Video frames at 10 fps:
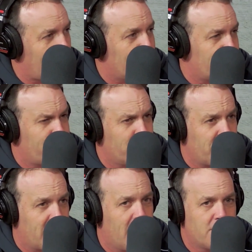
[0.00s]
That was the first
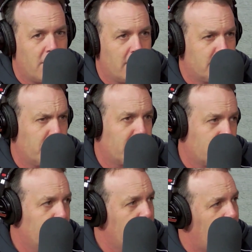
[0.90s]
thing I thought of. I'm like,
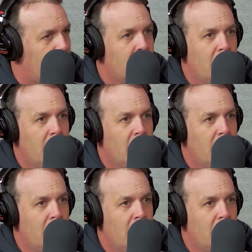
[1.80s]
oh yeah.